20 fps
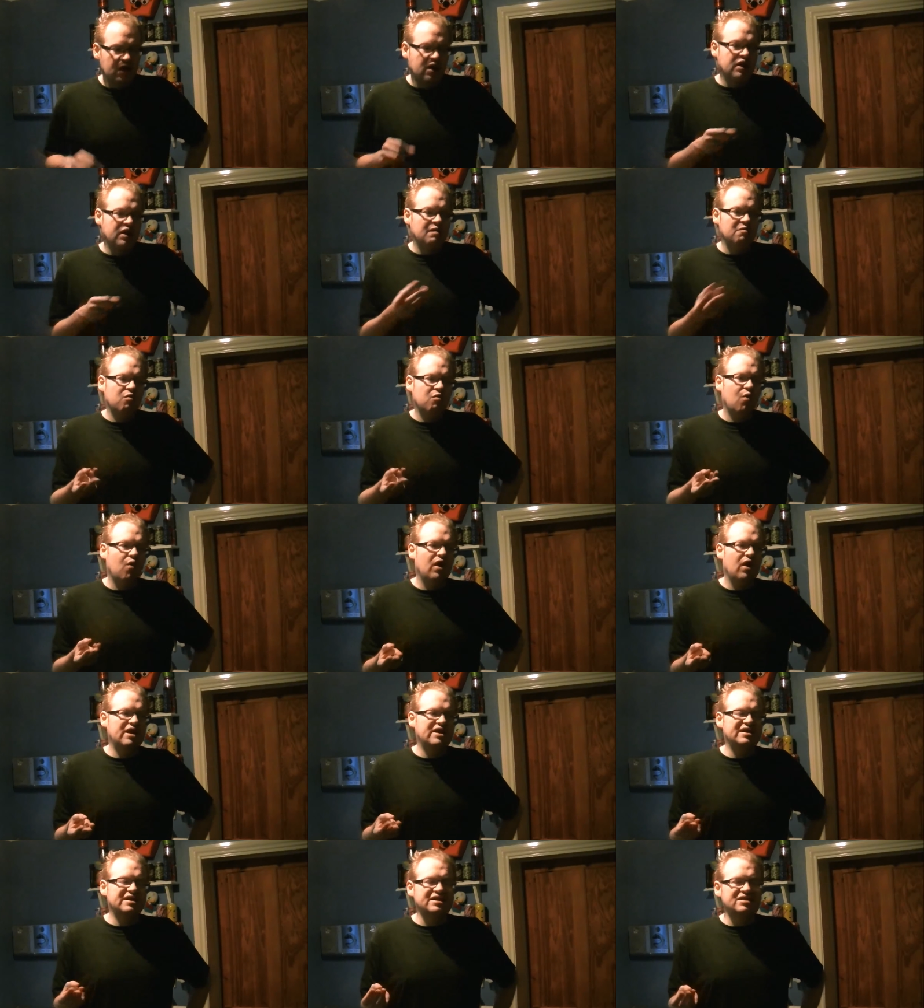Number
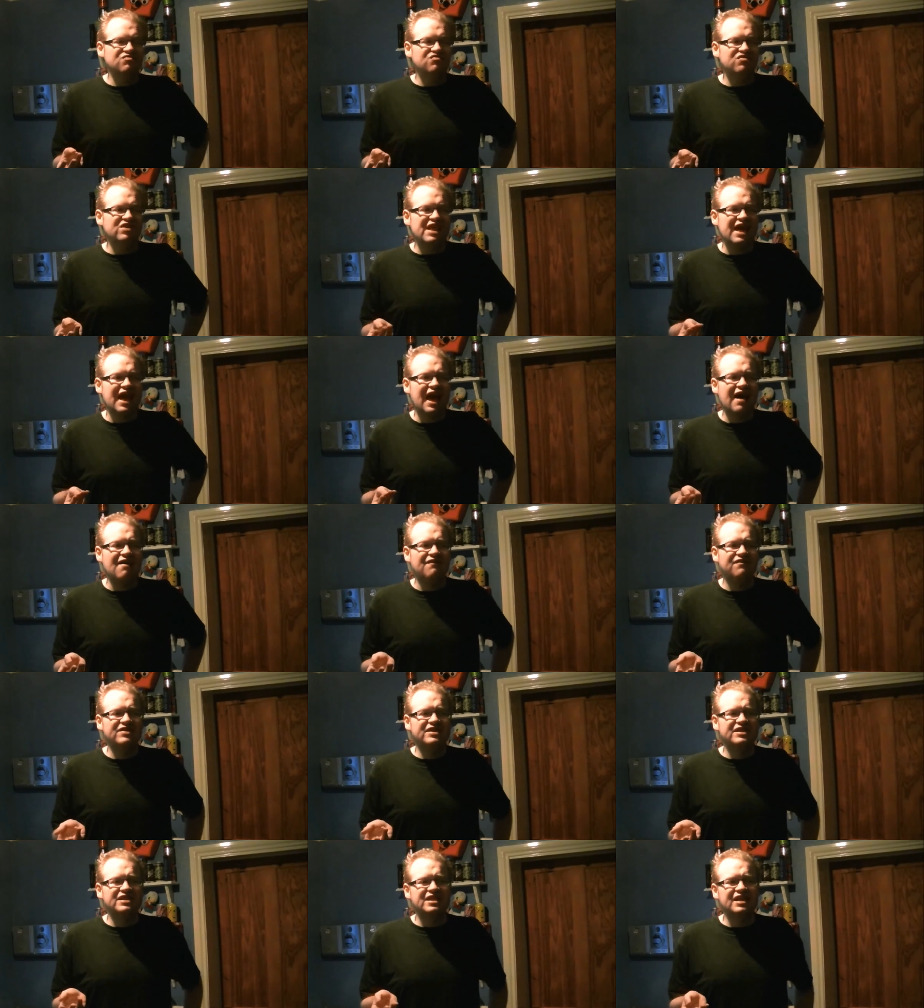one, it doesn't really have
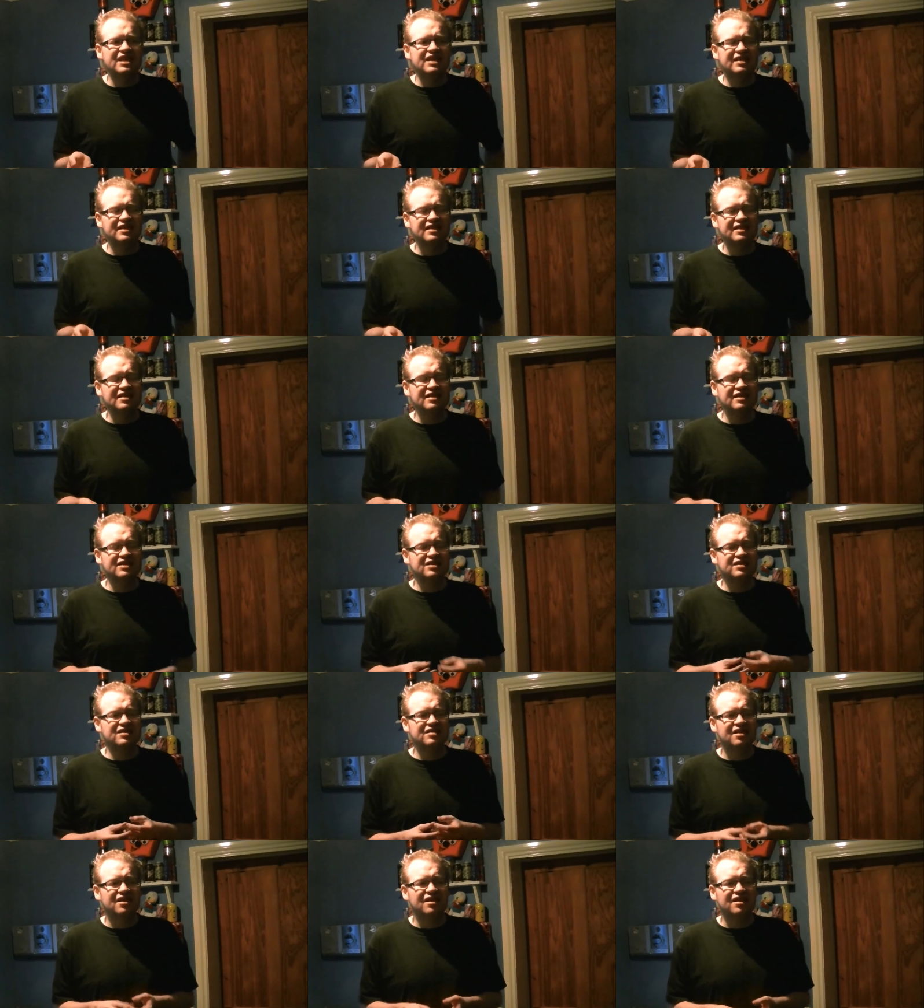a doesn't
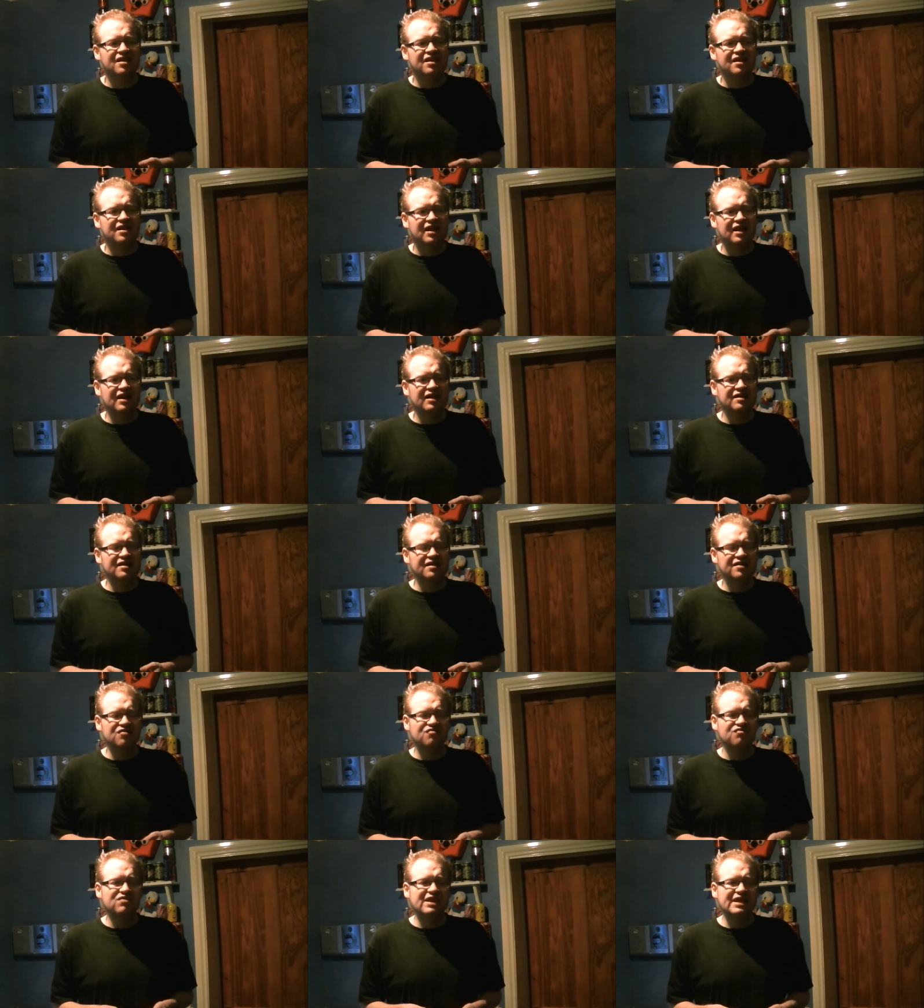it
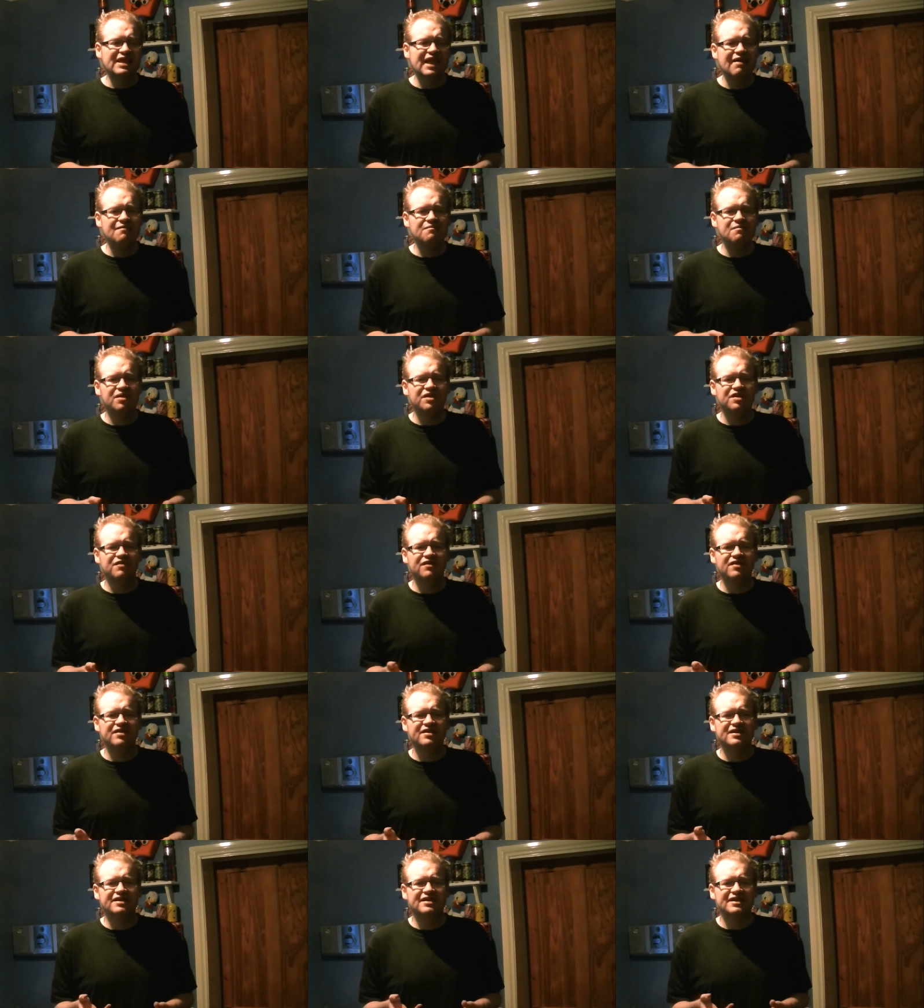doesn't really have much of a
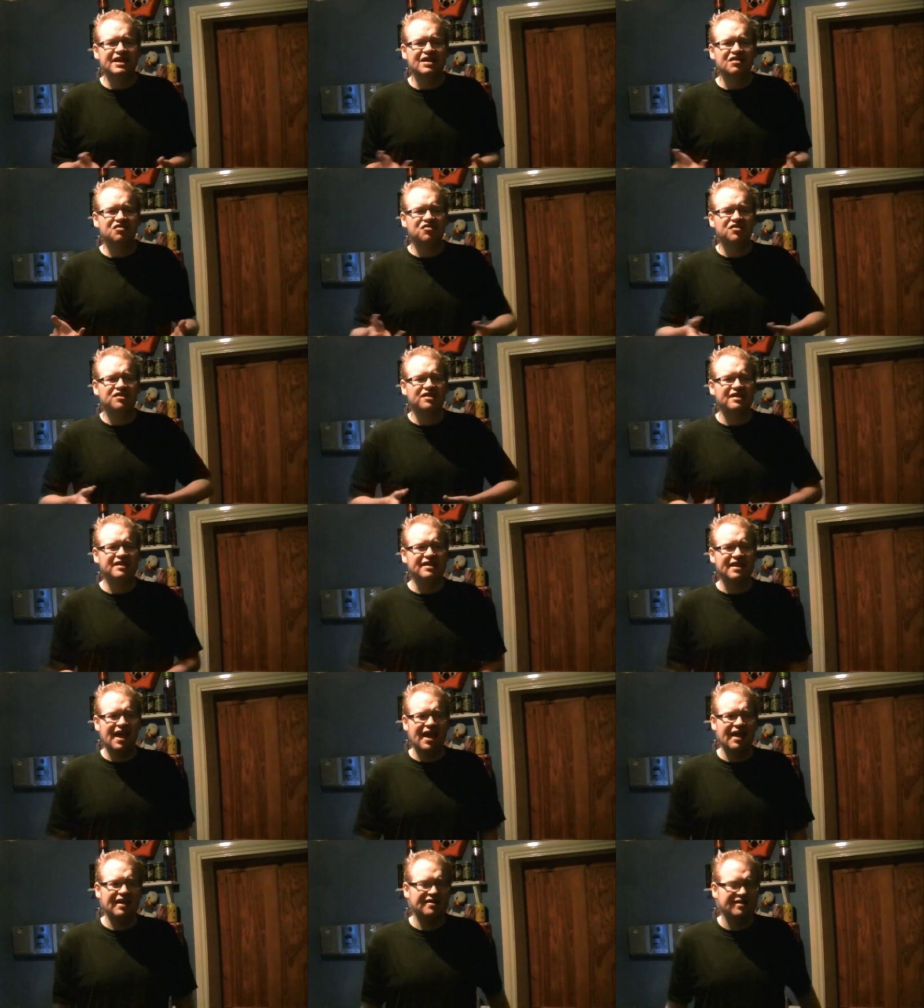citrusy
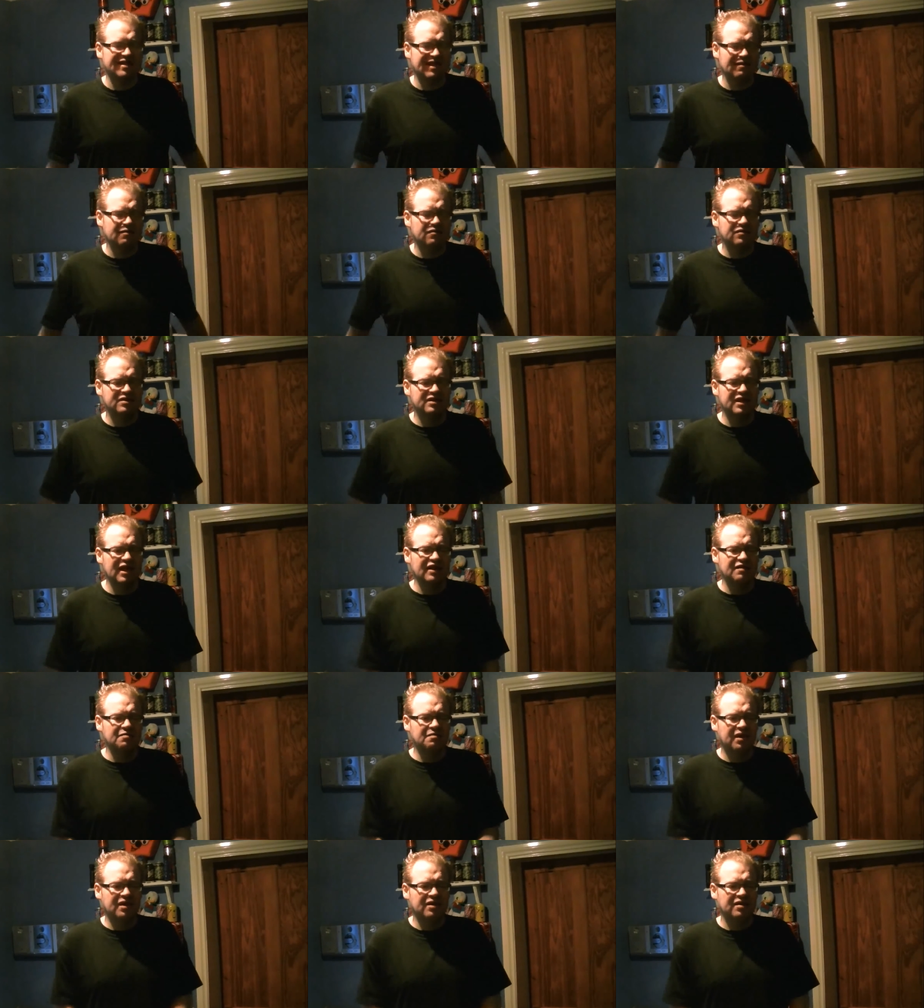taste. That was
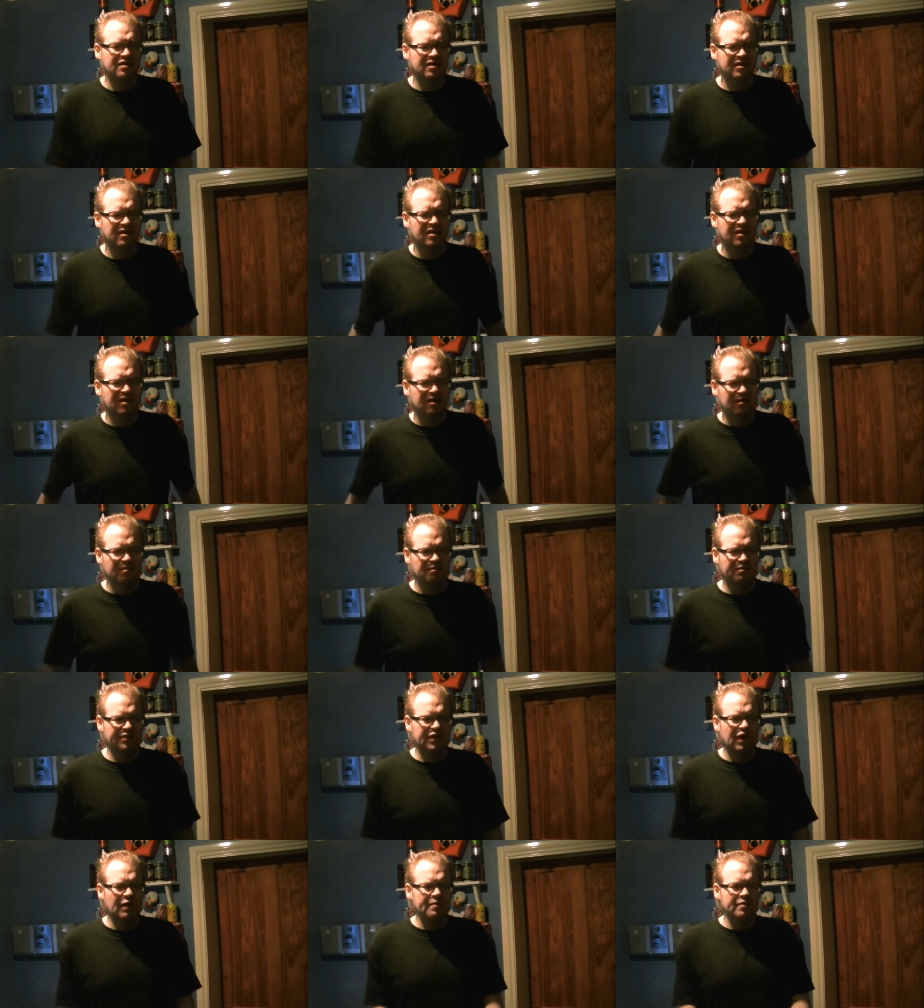that's my
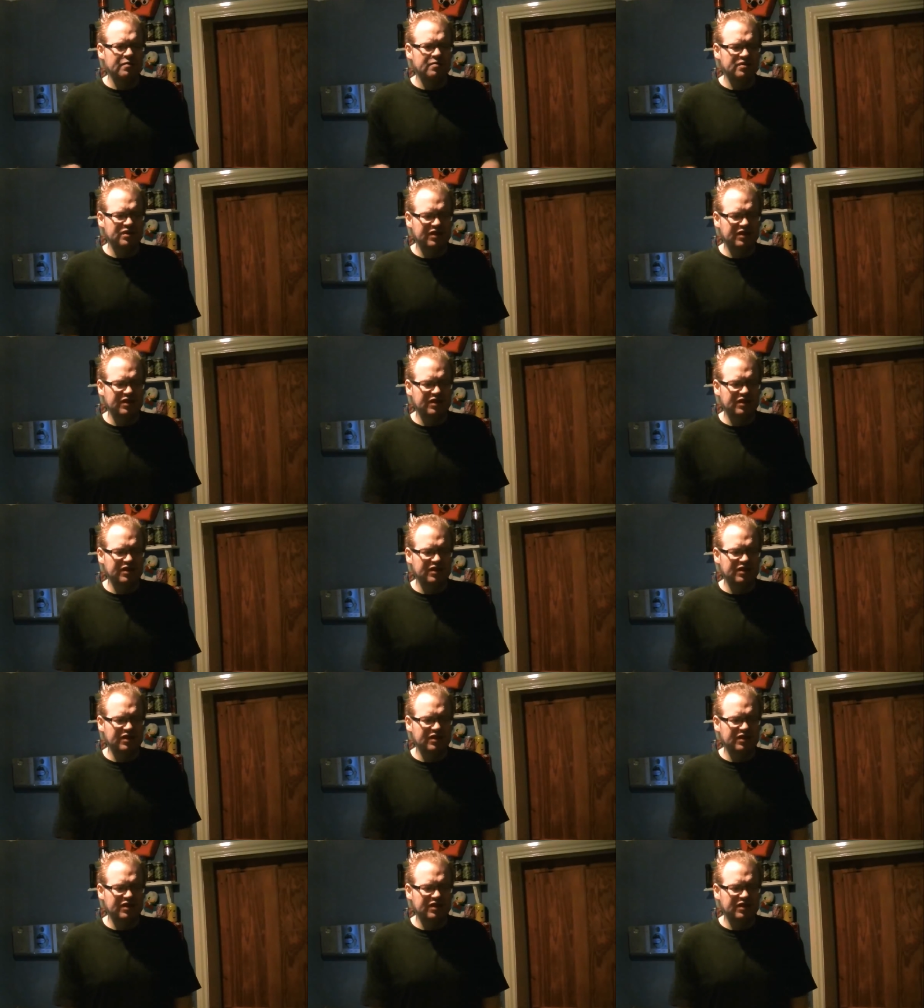problem with